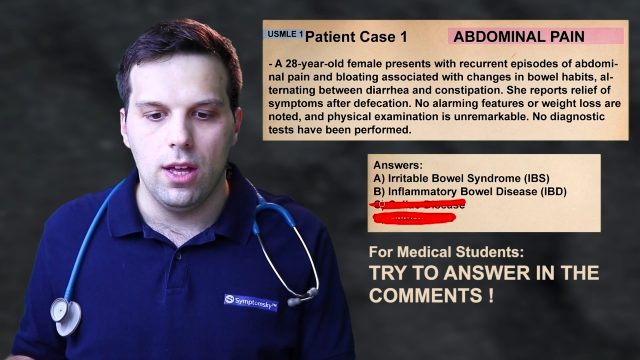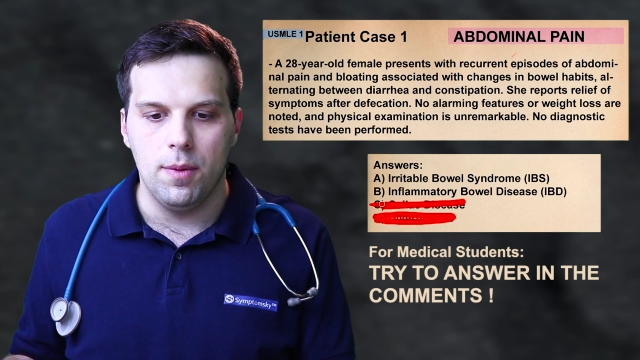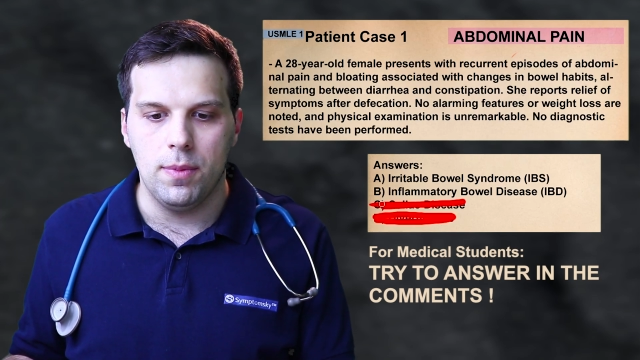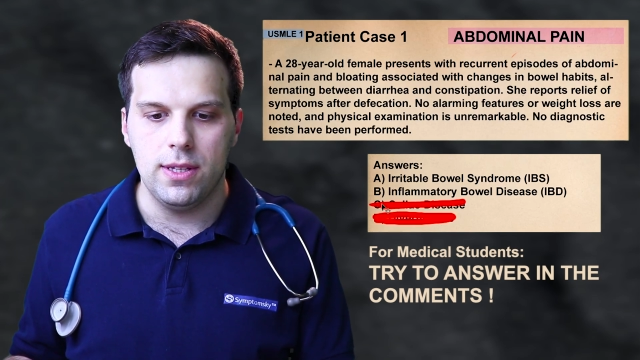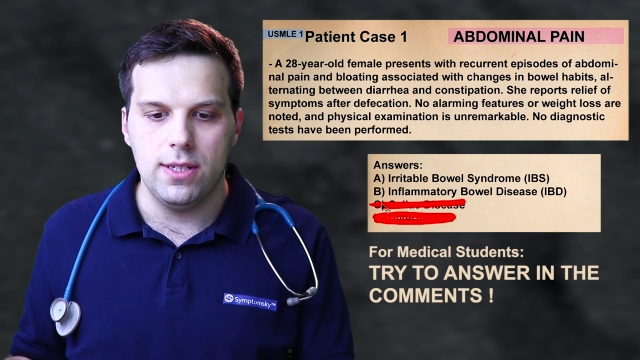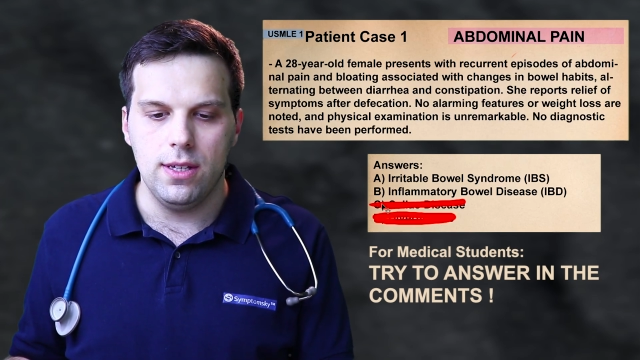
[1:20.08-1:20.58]

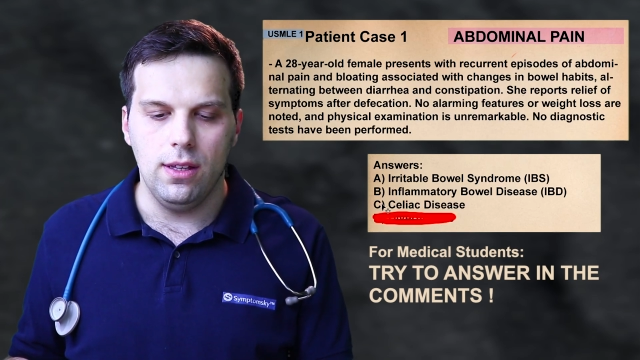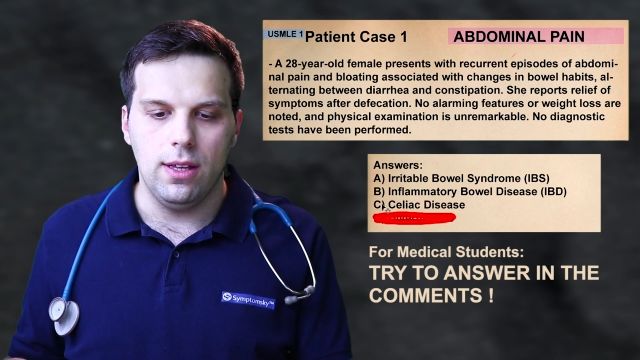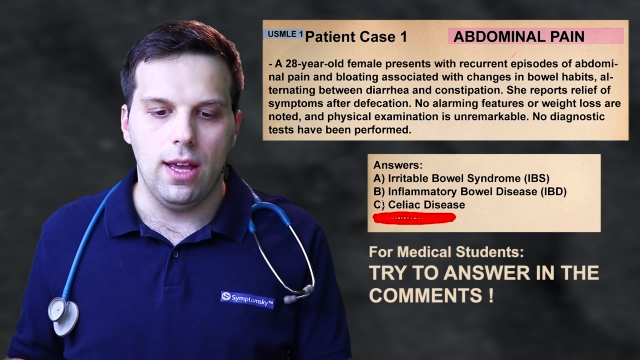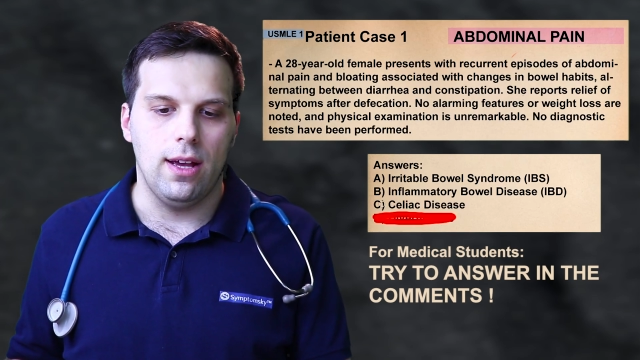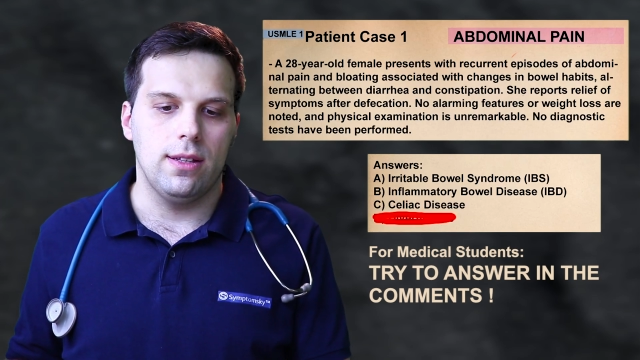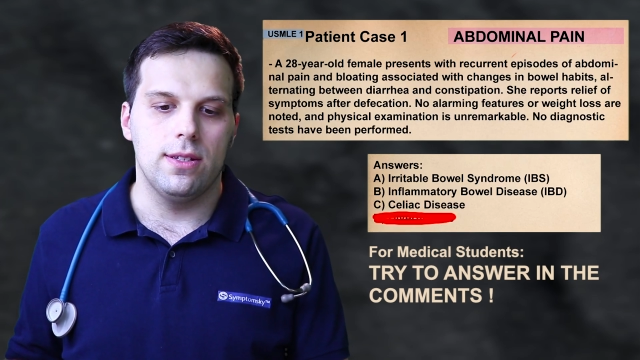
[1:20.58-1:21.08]
but
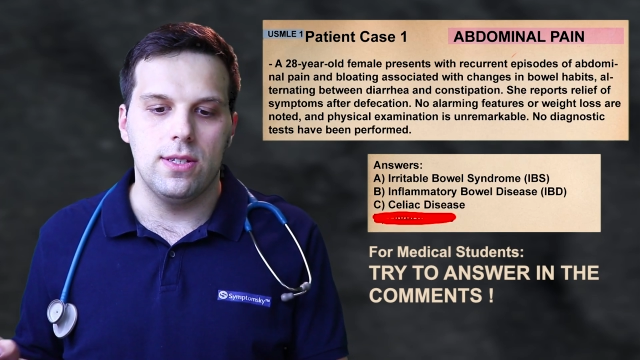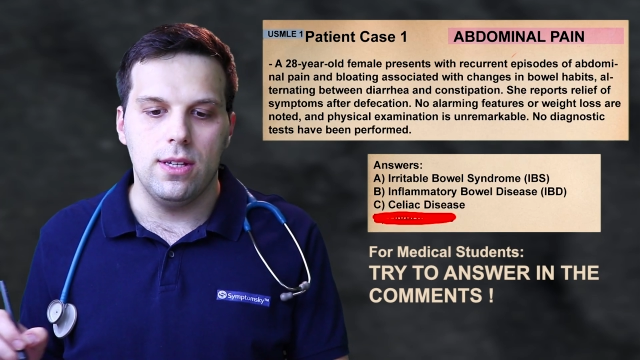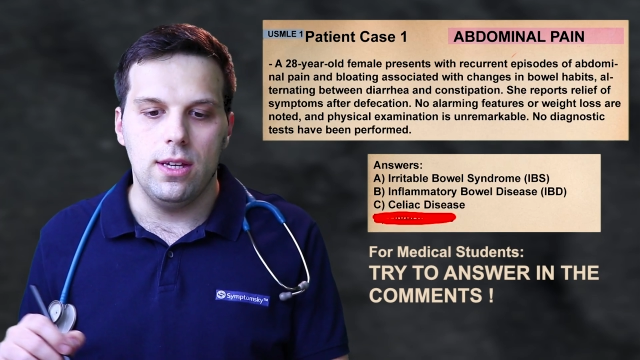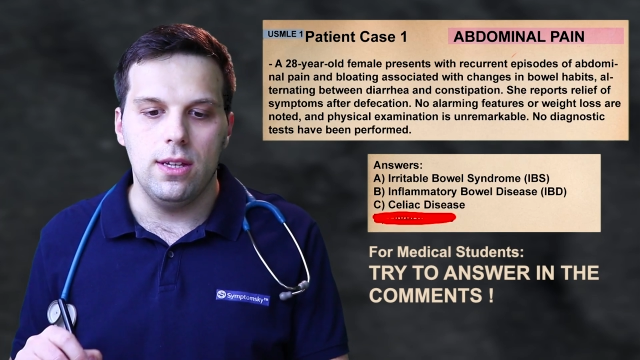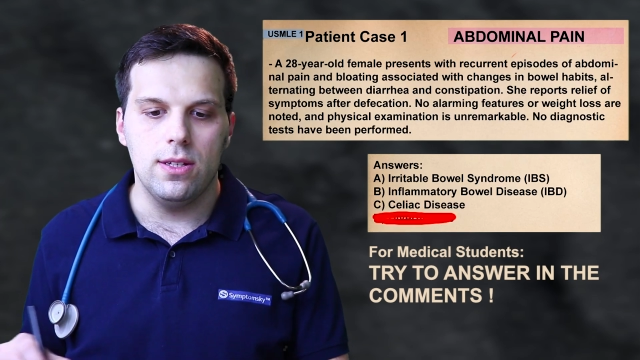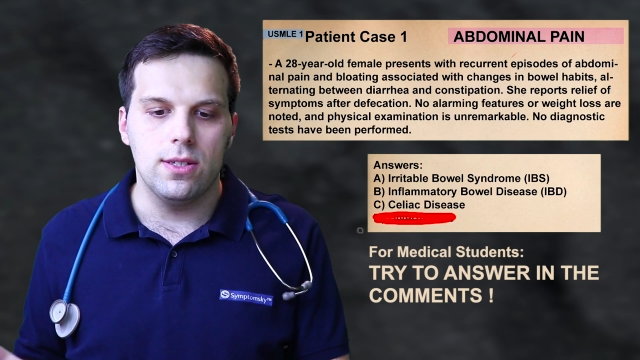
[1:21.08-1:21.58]
celiac
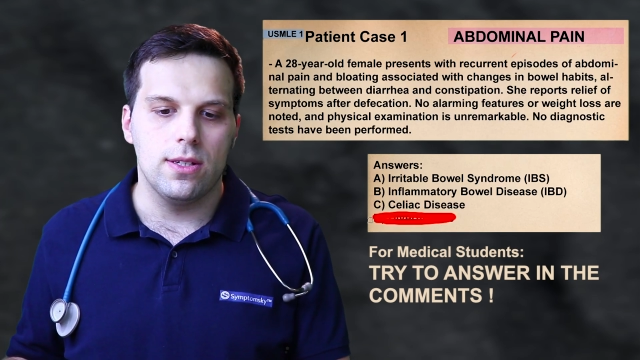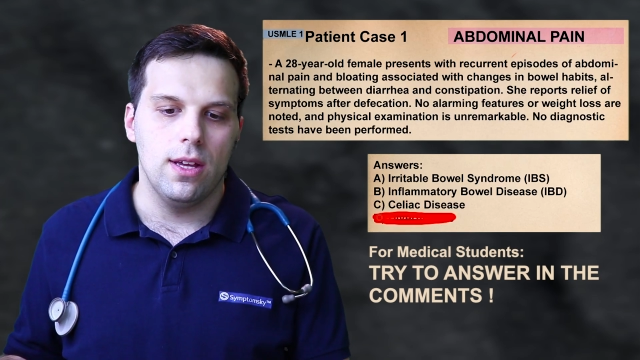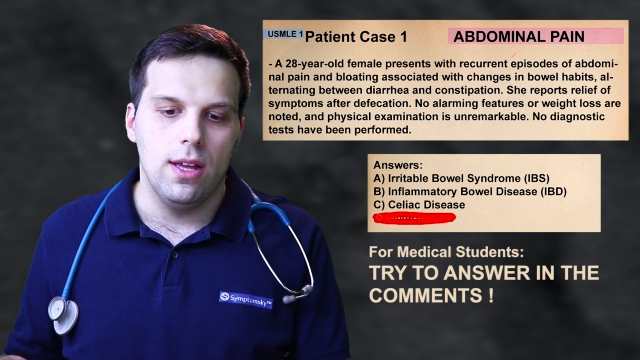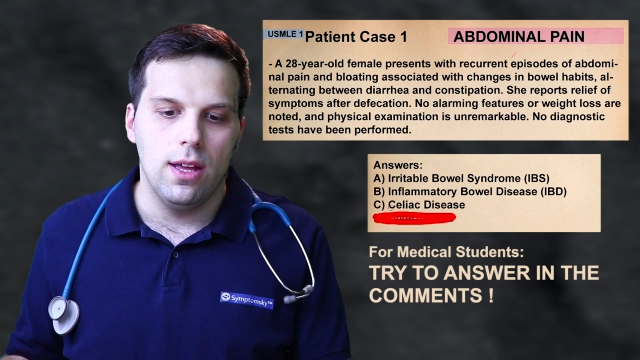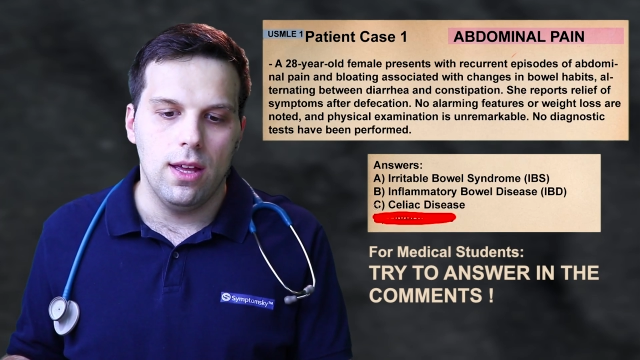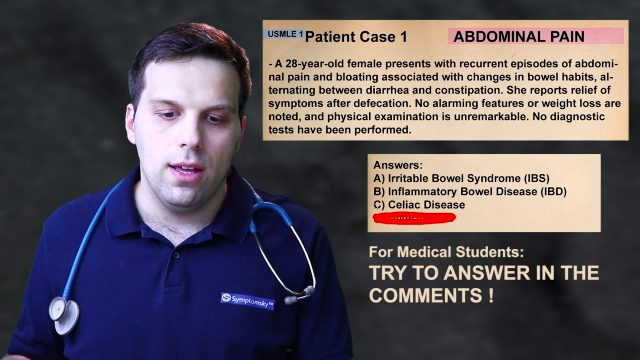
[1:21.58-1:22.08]
disease
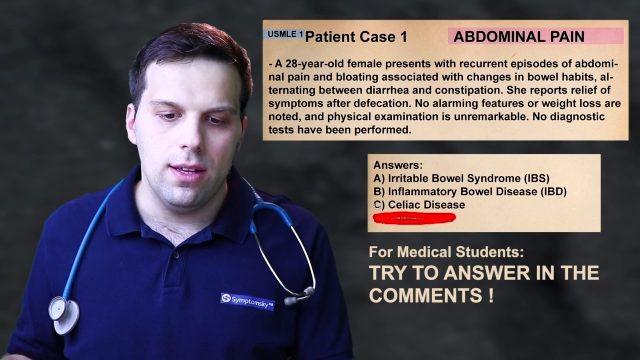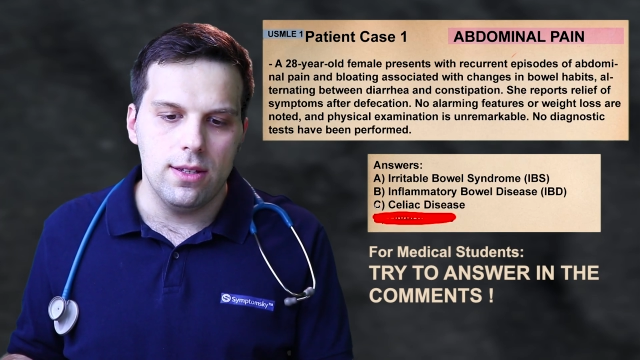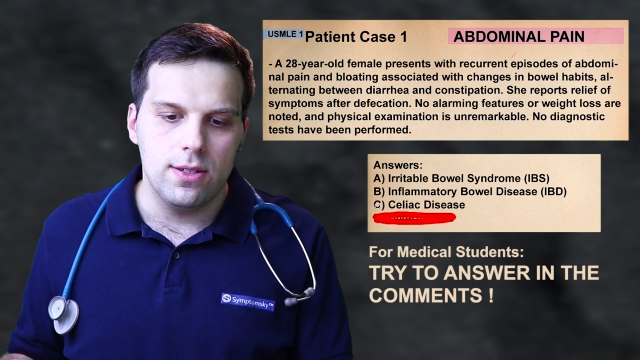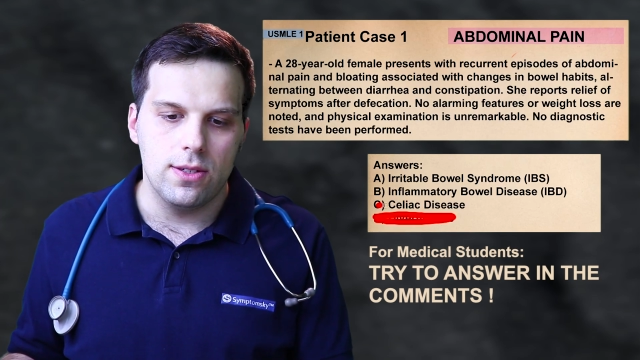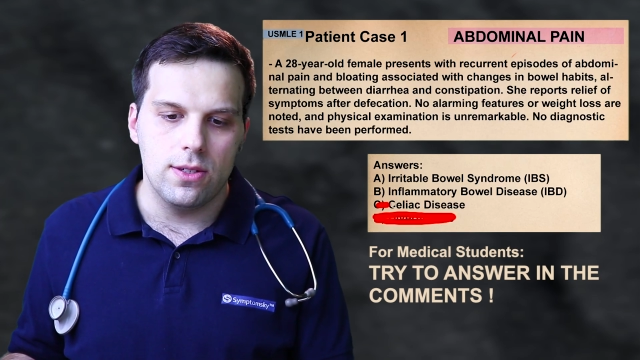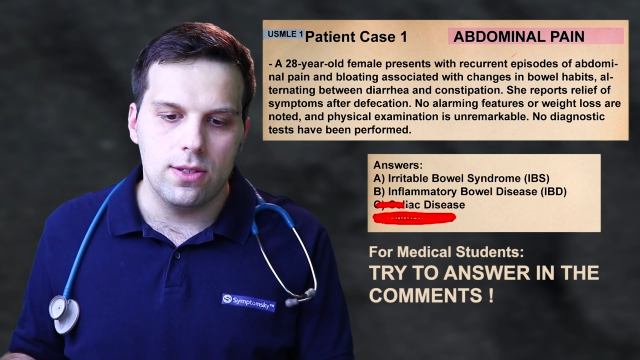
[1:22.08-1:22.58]

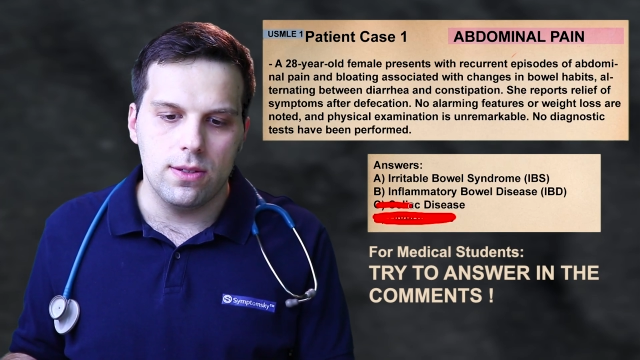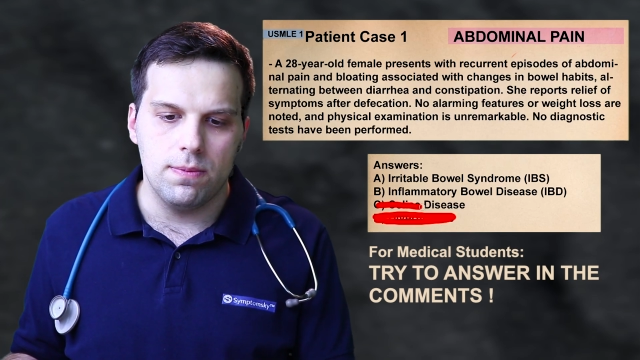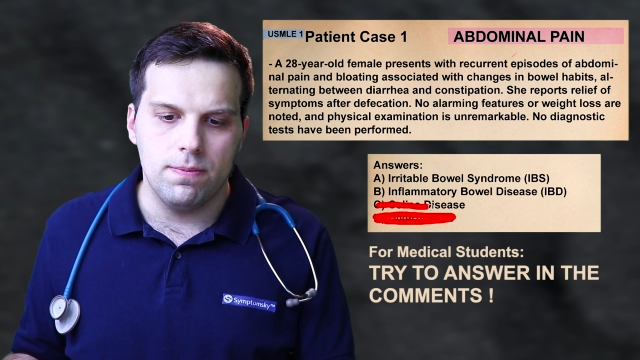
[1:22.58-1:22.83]
is,